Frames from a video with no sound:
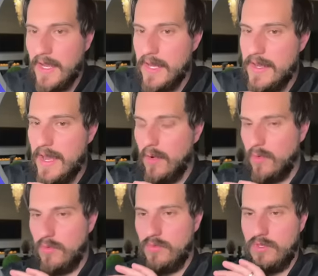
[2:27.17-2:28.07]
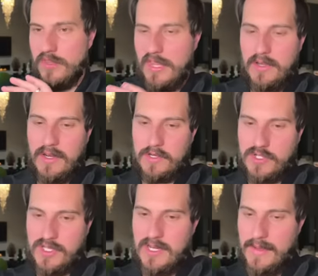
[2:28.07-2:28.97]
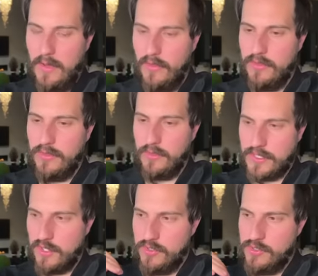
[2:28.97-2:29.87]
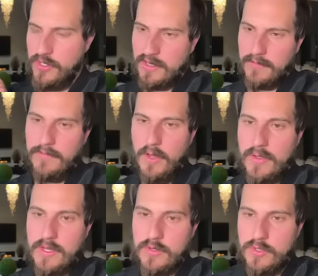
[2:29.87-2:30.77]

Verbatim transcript: Now, the thing you got to understand about the returns you get the following year,